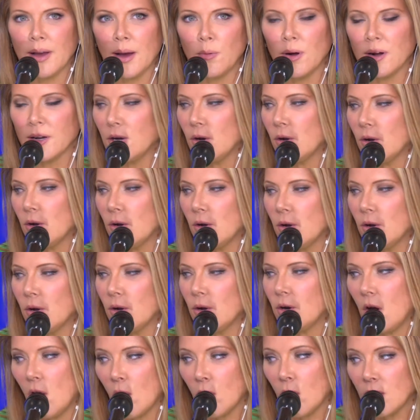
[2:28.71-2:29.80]
I want to go to
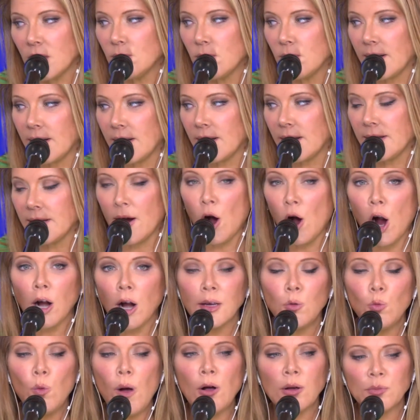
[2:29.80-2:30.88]
Arnie right now. Arnie,
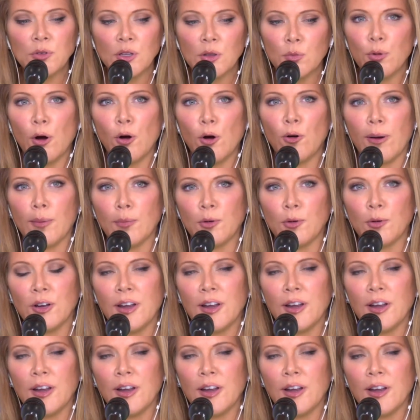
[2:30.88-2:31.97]
welcome to the program.
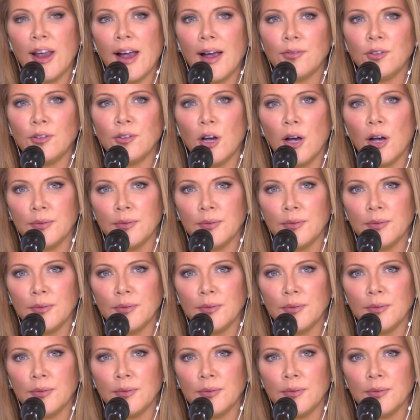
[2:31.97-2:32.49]
Good to have you on.